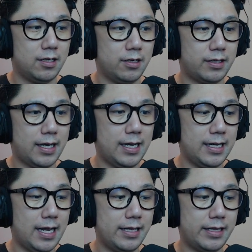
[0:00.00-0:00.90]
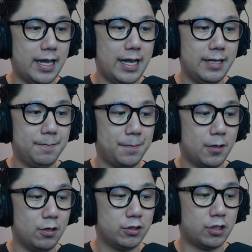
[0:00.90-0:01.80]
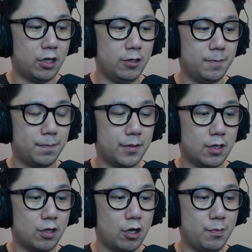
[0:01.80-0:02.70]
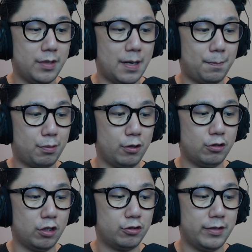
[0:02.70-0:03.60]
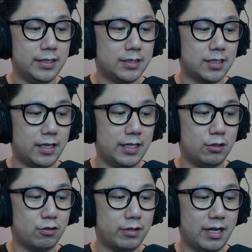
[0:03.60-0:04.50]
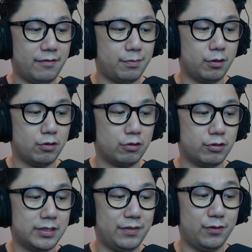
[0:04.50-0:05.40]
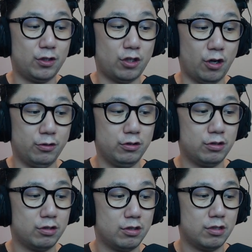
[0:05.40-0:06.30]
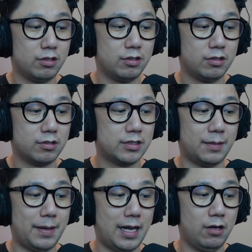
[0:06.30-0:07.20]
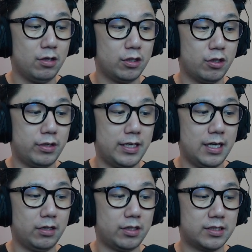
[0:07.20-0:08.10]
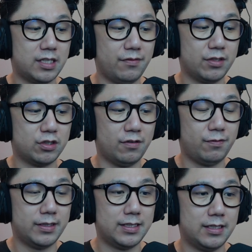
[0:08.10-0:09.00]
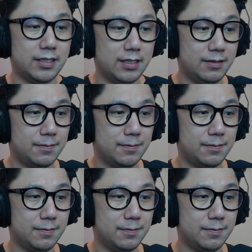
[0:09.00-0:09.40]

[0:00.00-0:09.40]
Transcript: Okay, and then also open up Protontricks. I think you already have Protontricks. If you don't, somehow, go here, Discover Software Center.